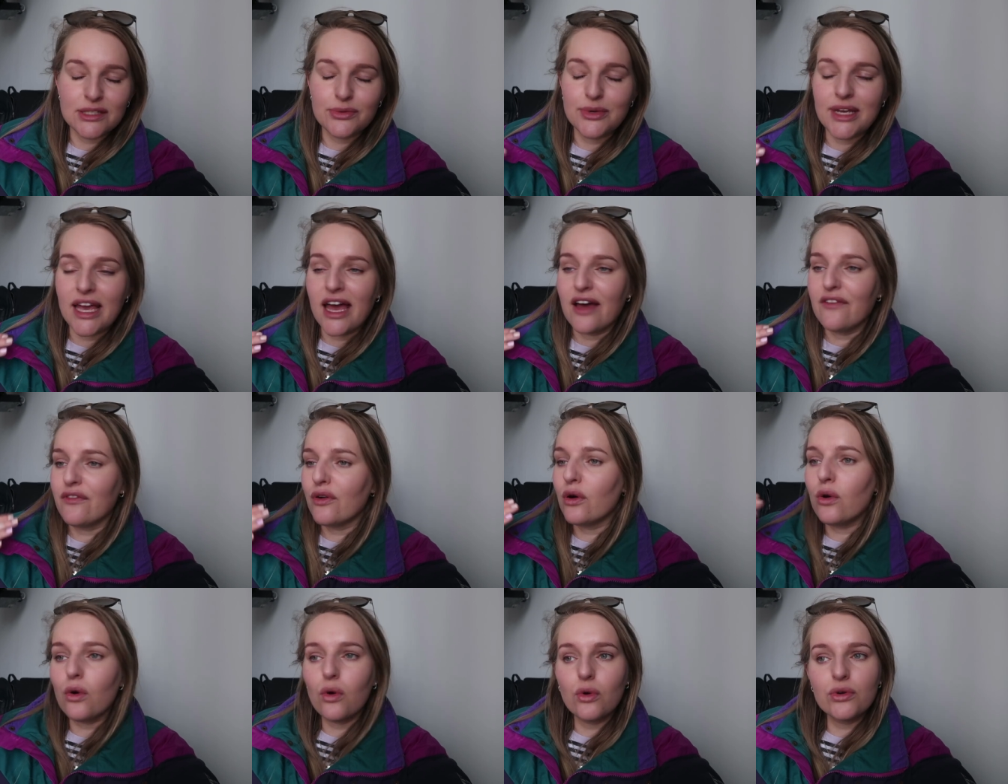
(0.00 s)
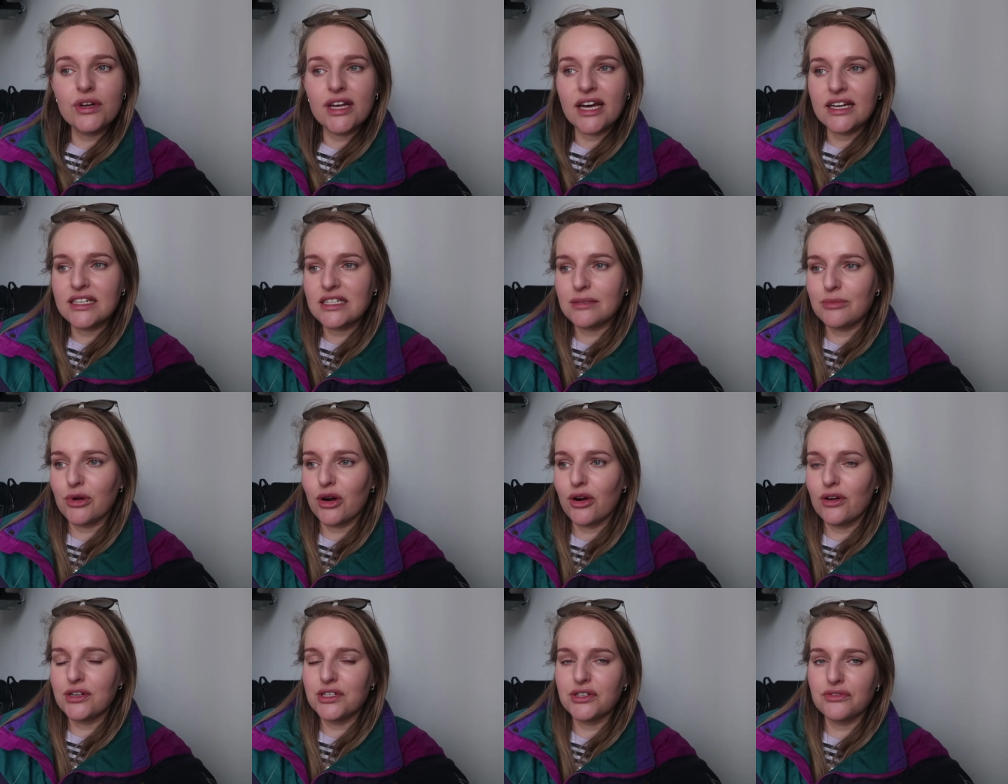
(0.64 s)
So we have all day
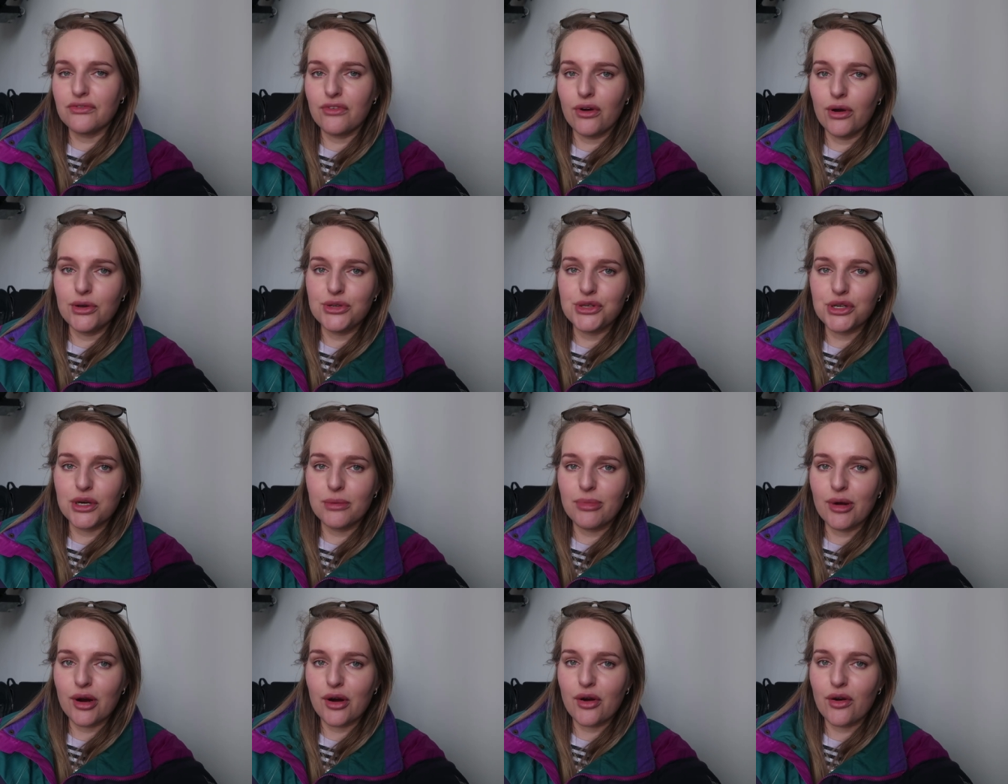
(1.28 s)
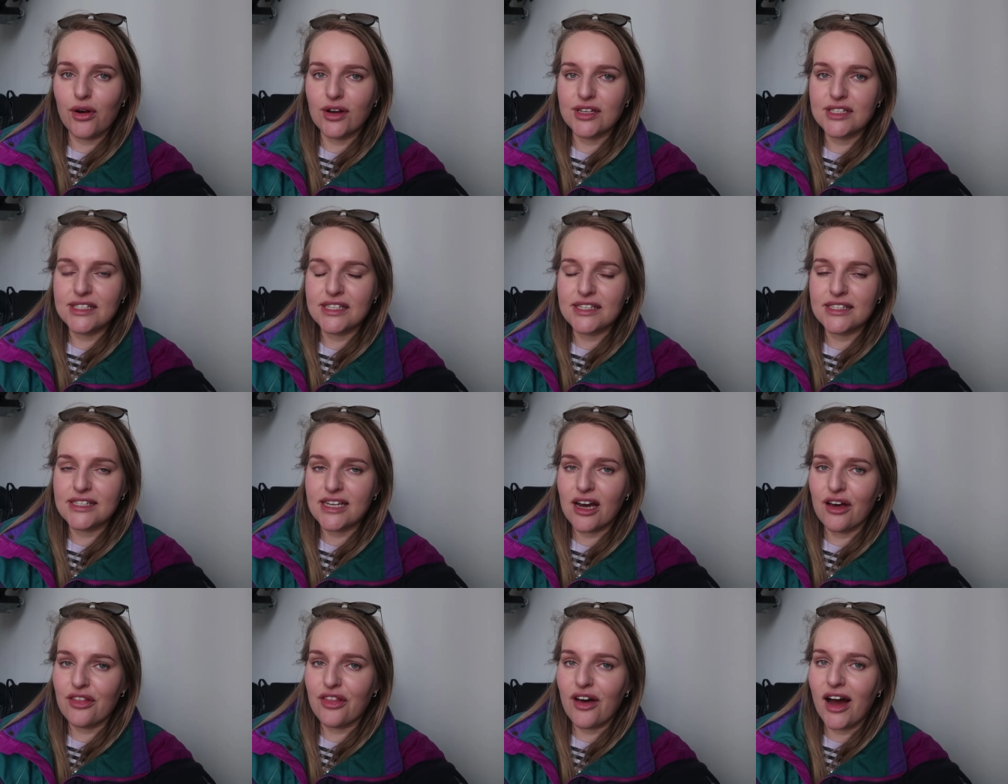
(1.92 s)
tomorrow to road trip across the
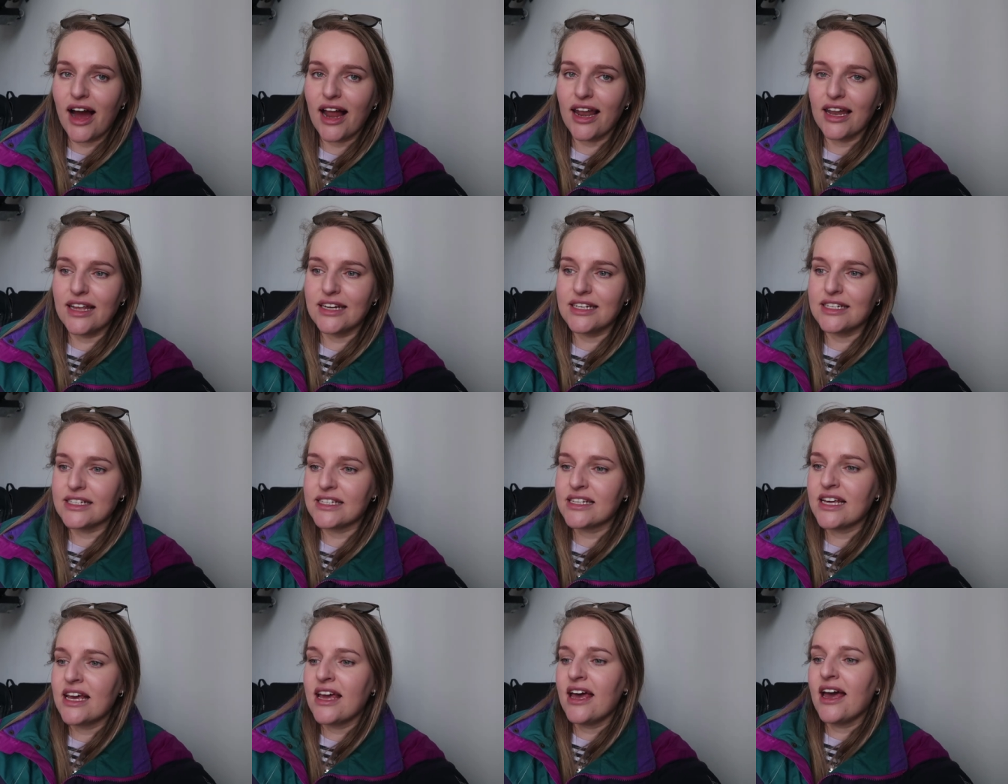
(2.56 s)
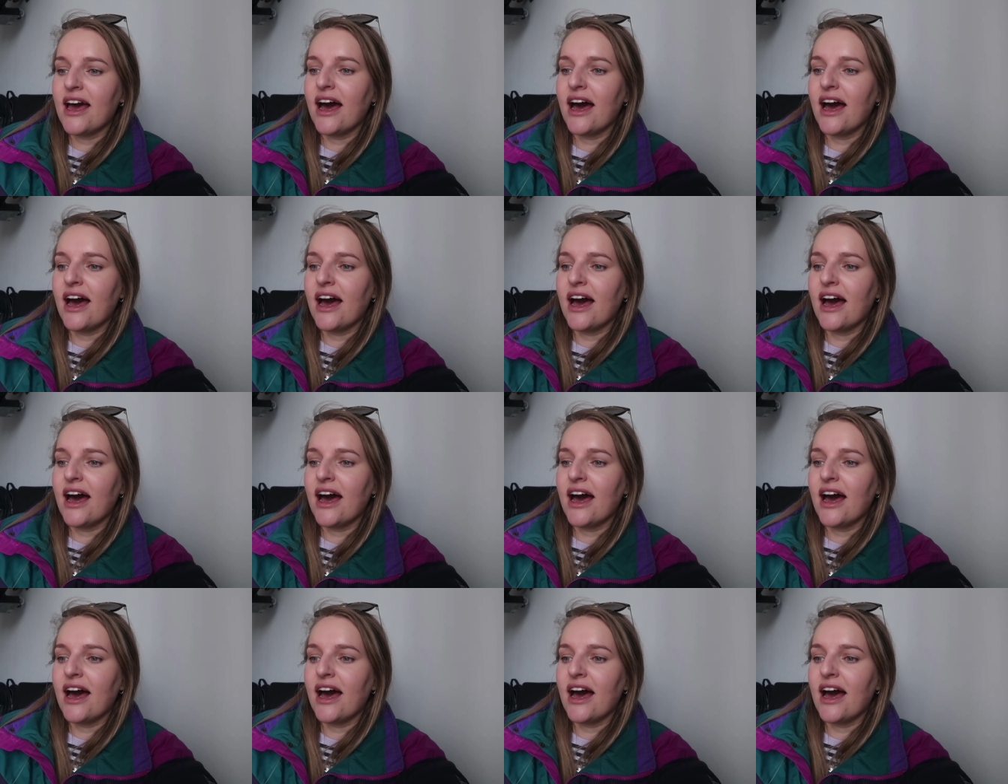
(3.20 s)
South Island,